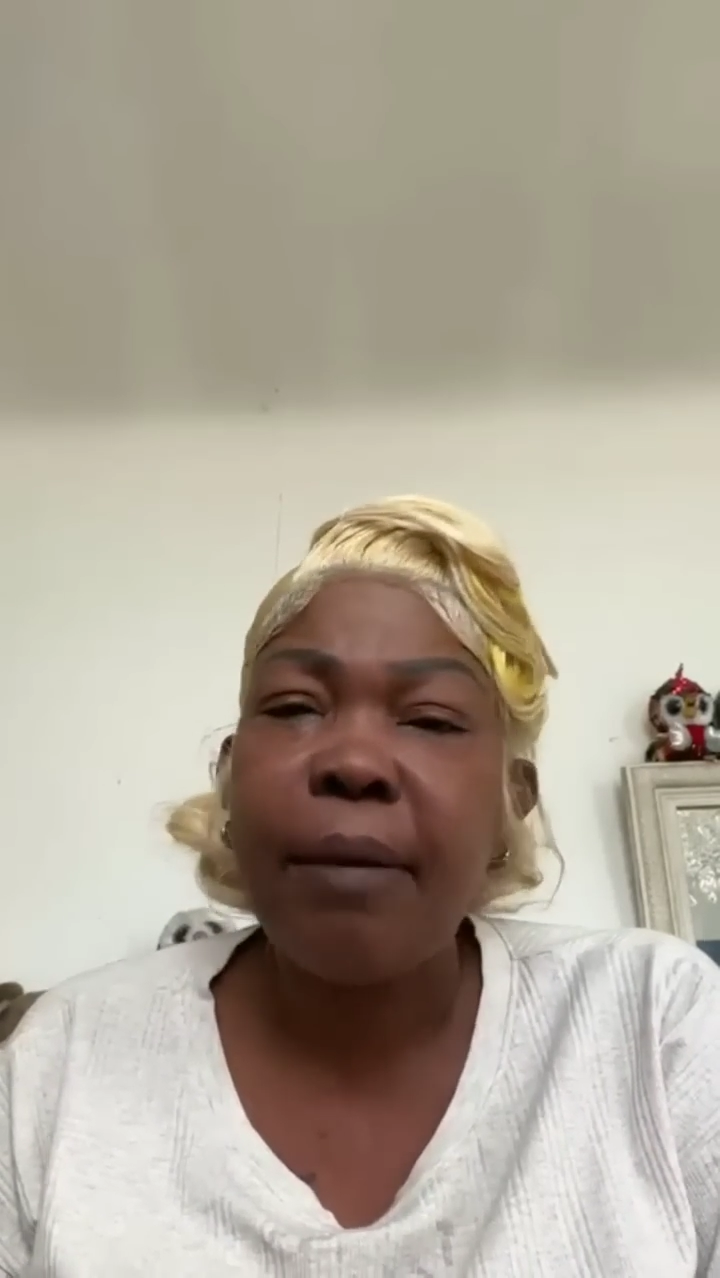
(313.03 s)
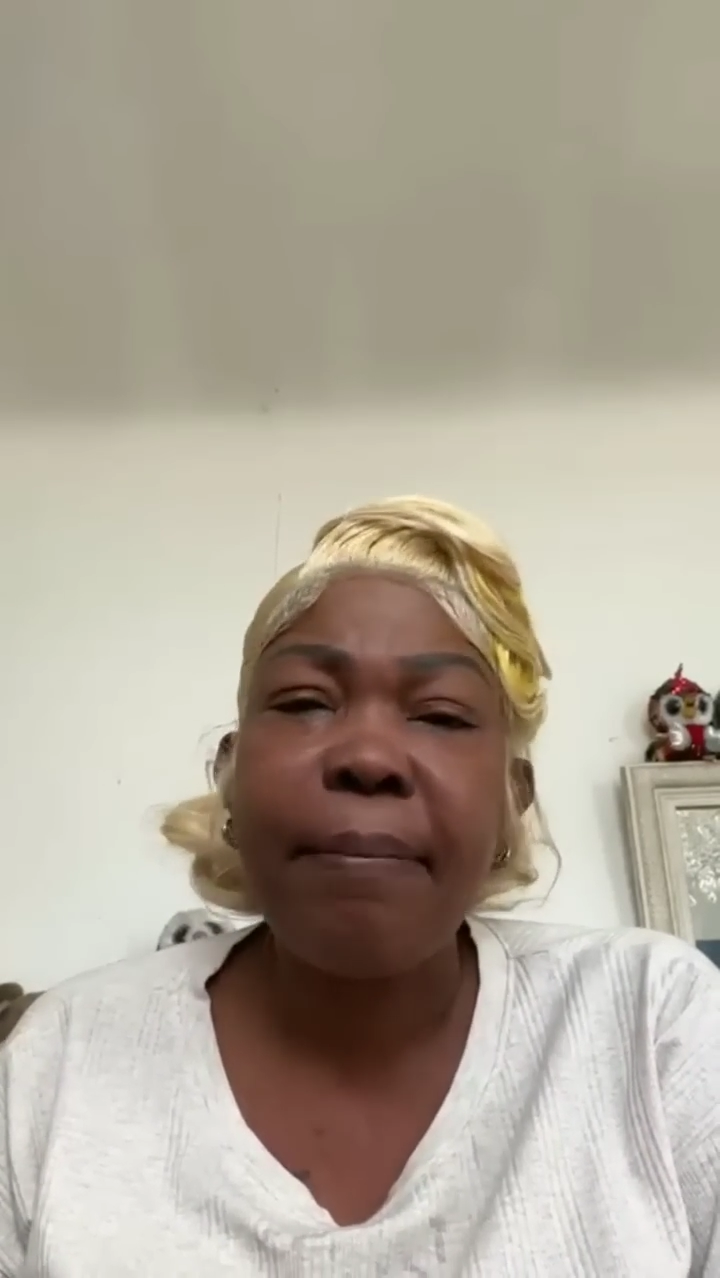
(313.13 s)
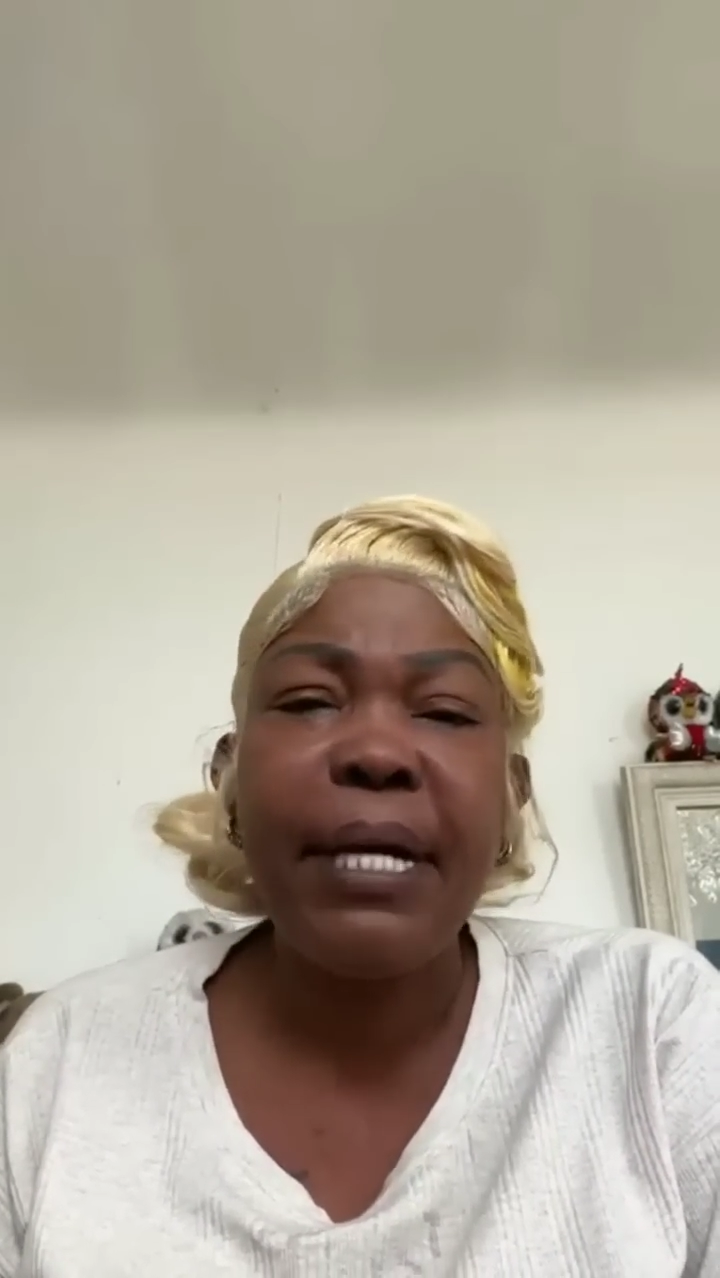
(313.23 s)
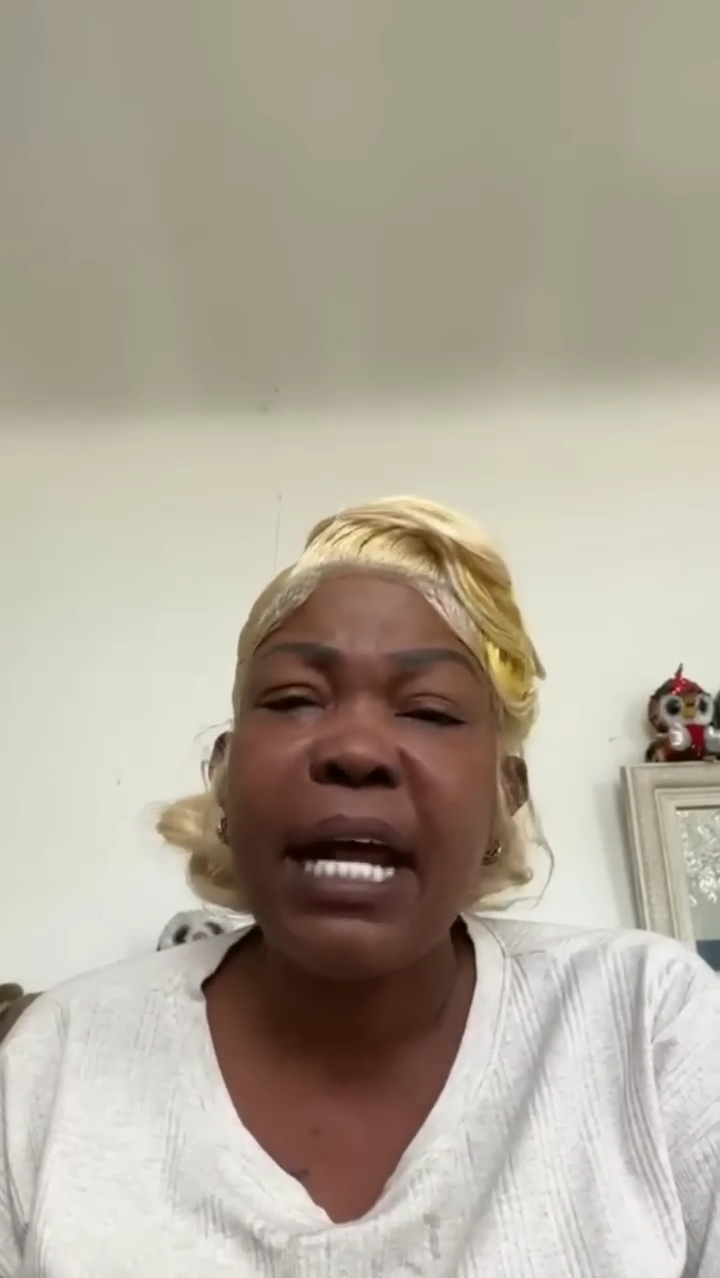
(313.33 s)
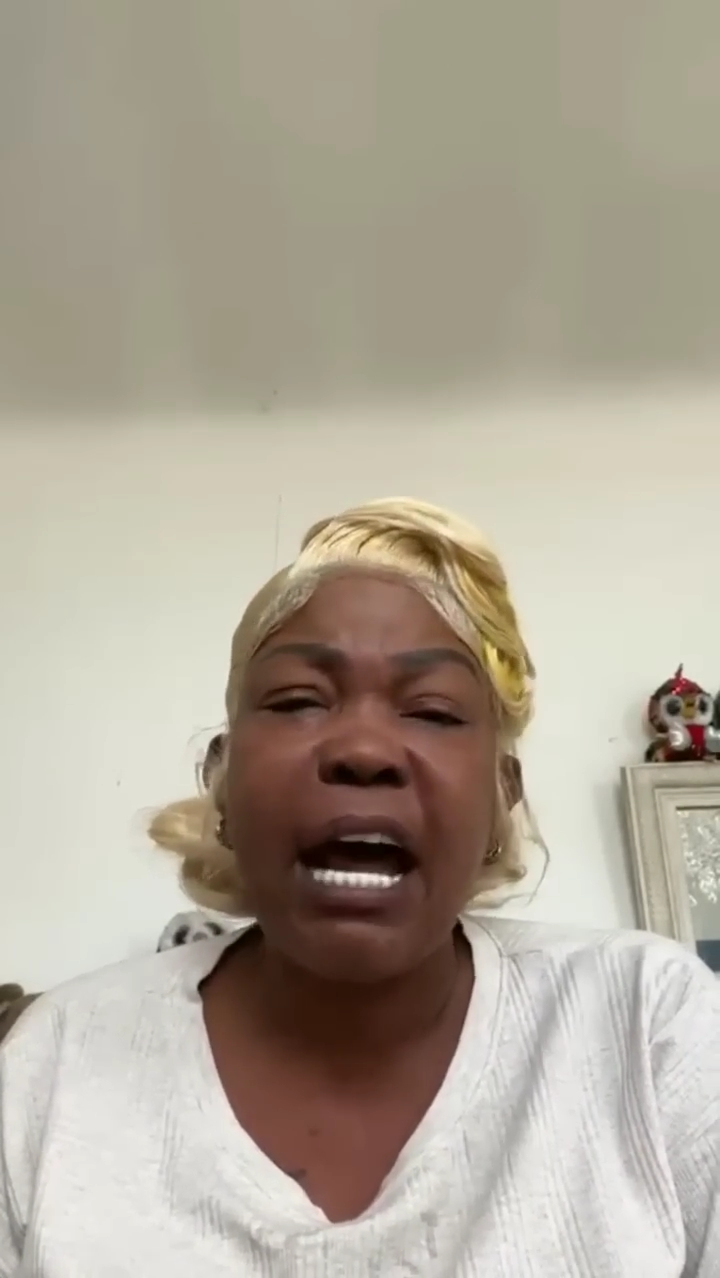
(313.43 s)

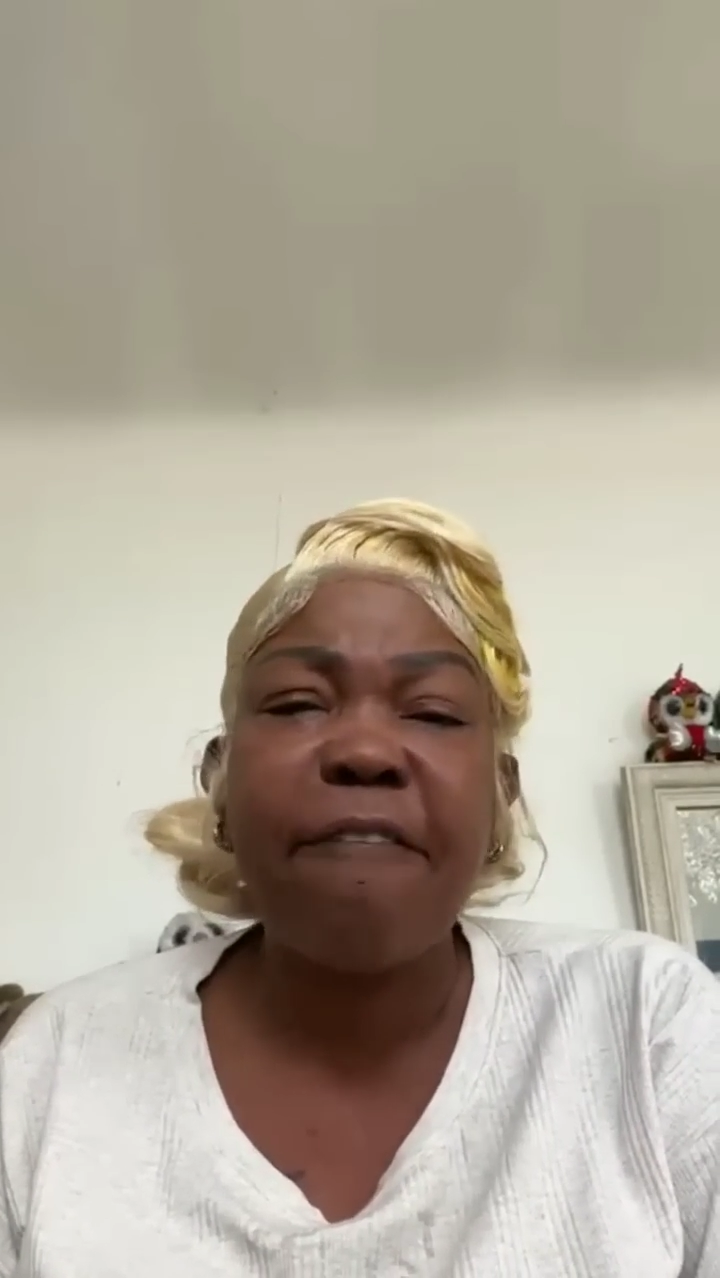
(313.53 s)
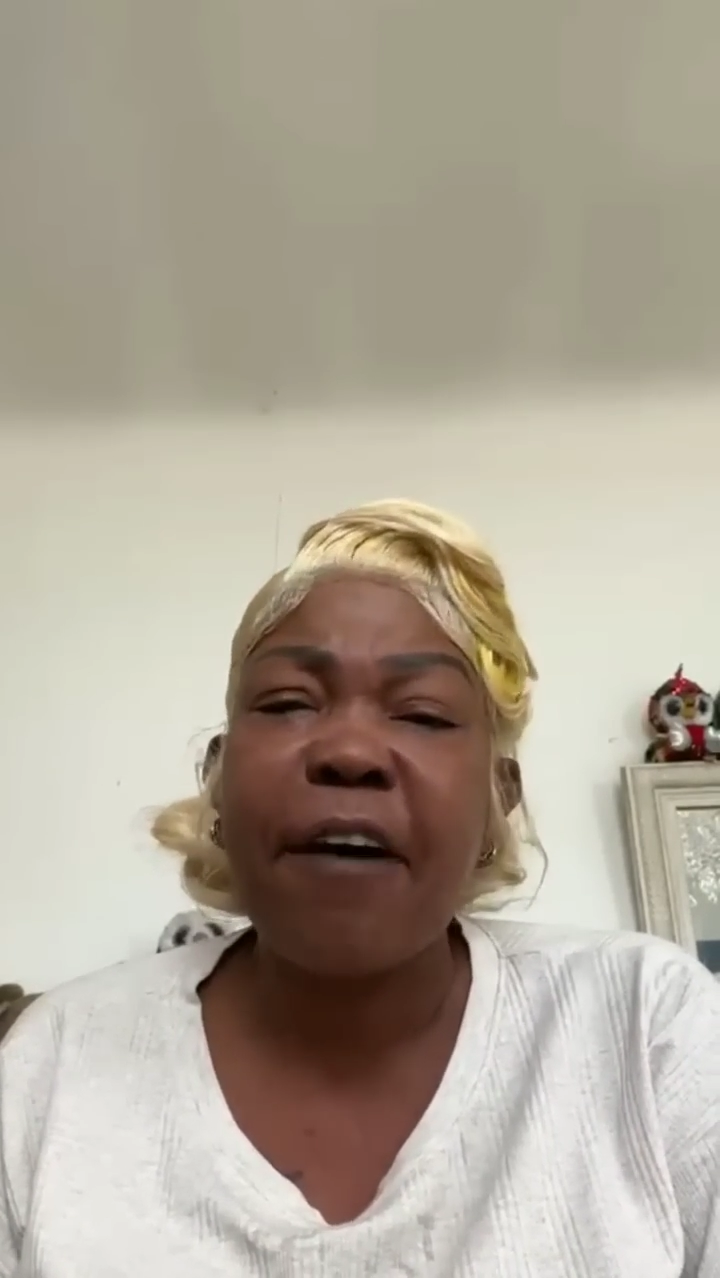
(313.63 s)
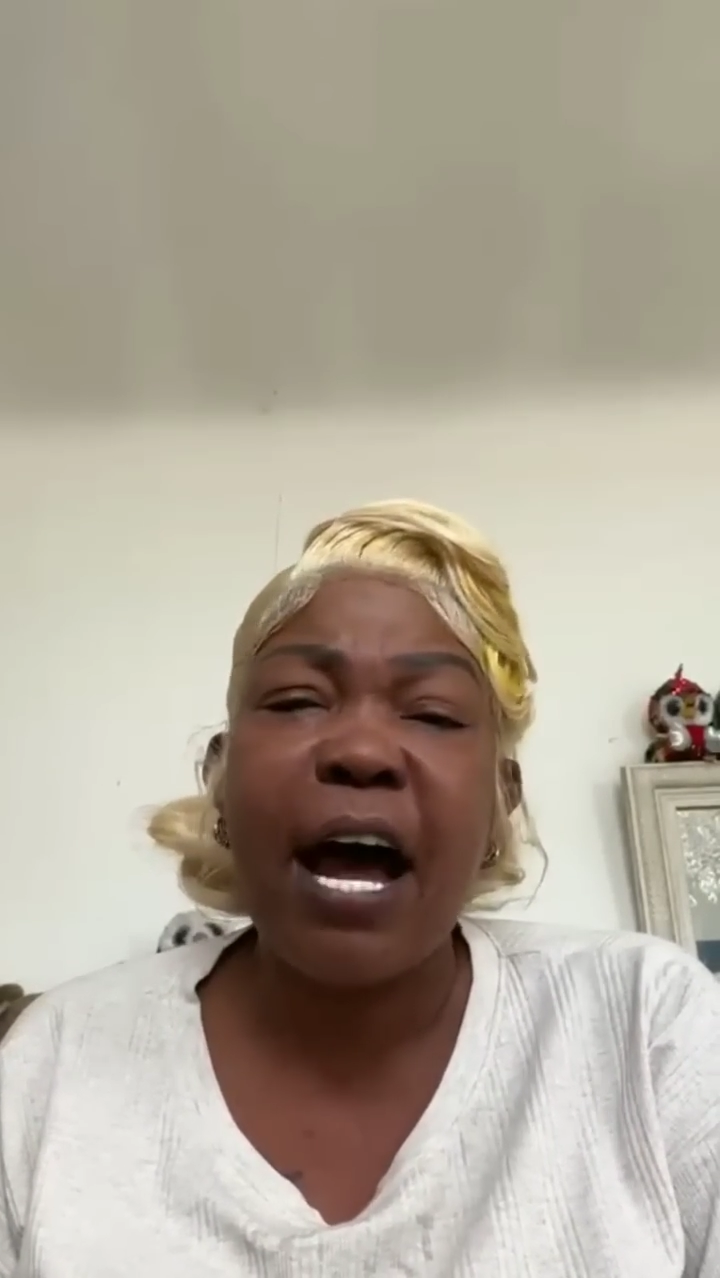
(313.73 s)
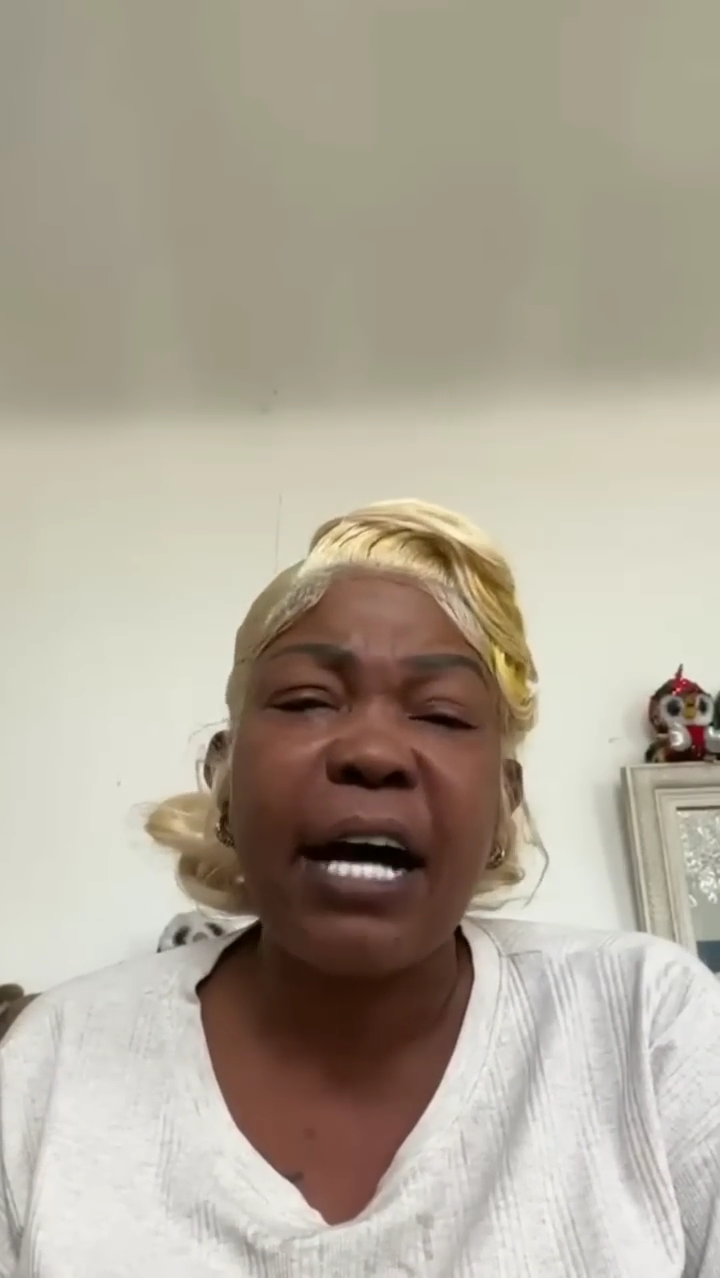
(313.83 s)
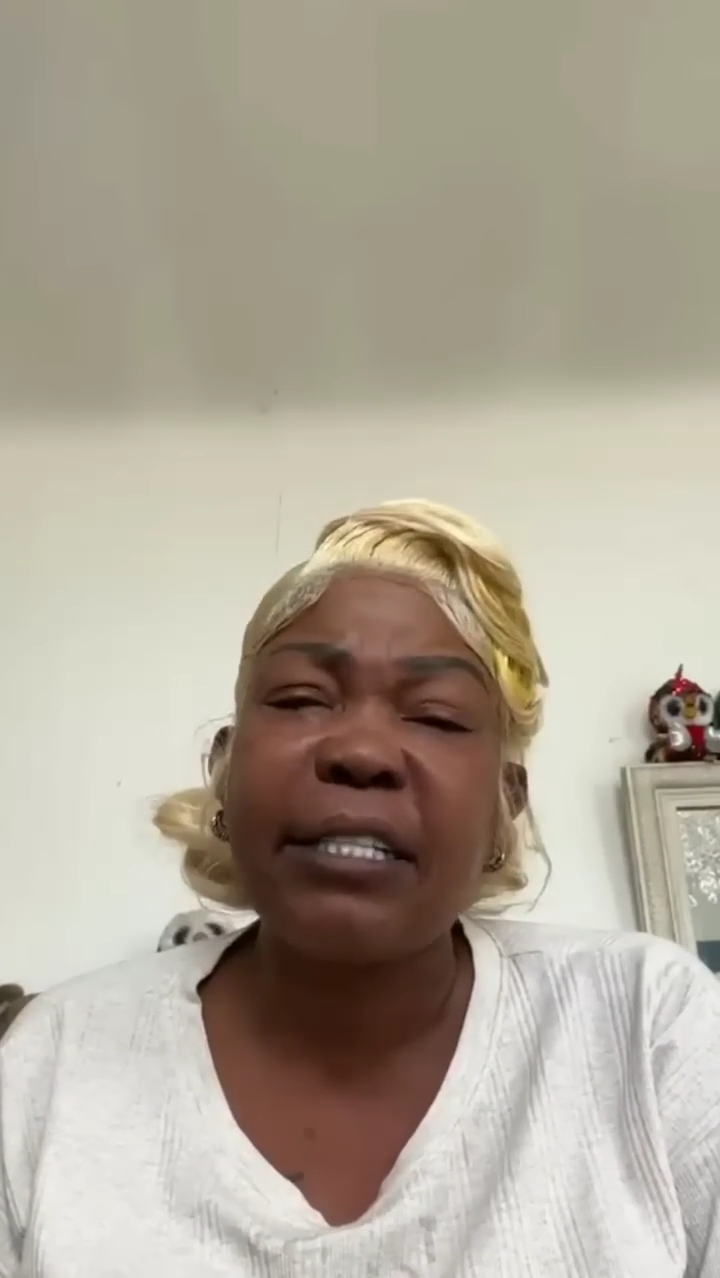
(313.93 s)
Me now have
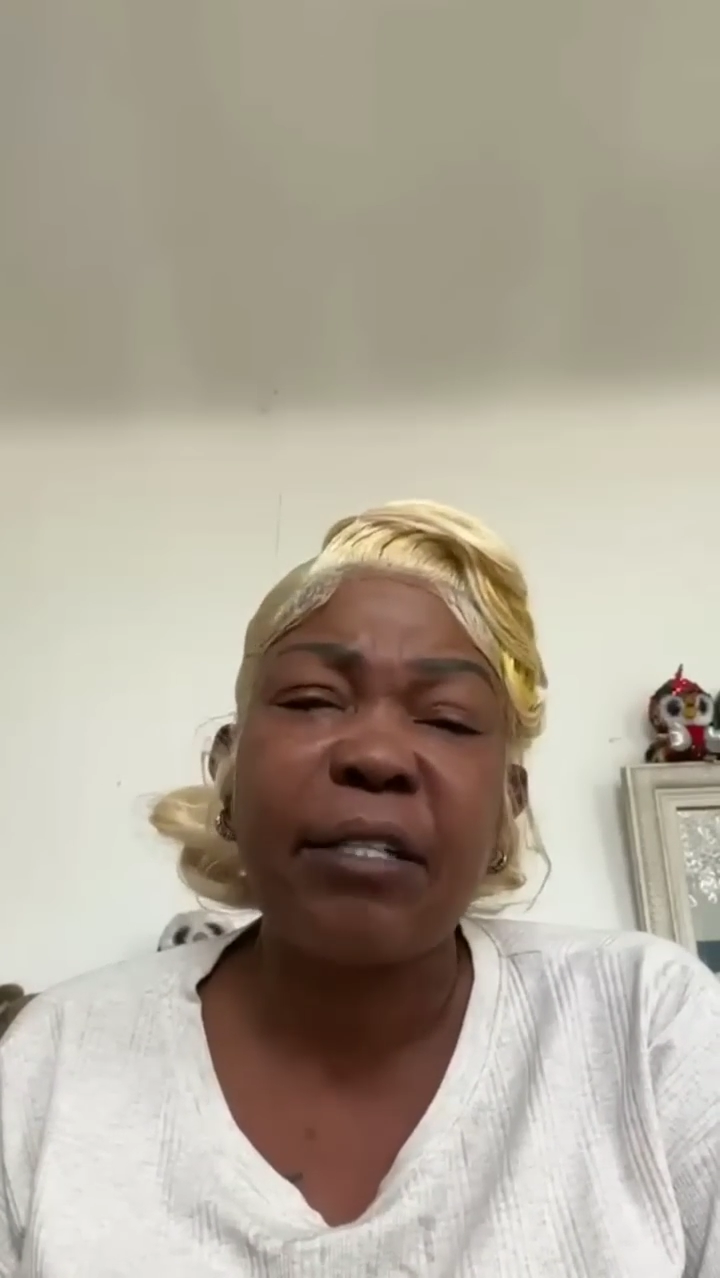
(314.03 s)
to ask